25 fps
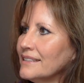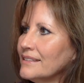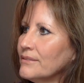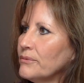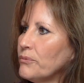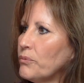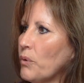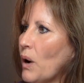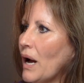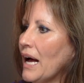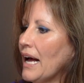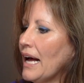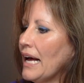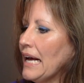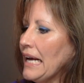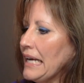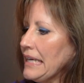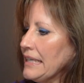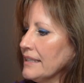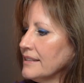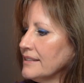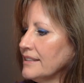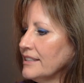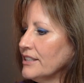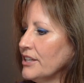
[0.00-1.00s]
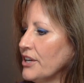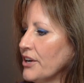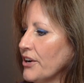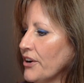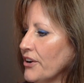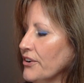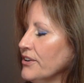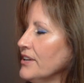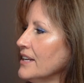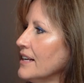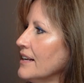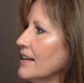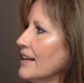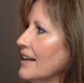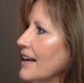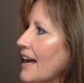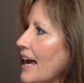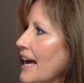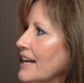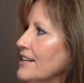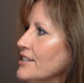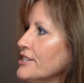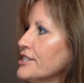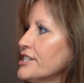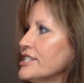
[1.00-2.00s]
why,
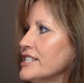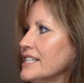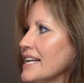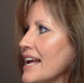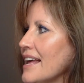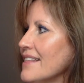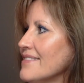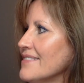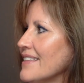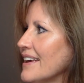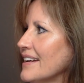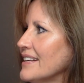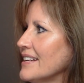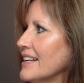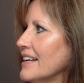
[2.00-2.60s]
understand that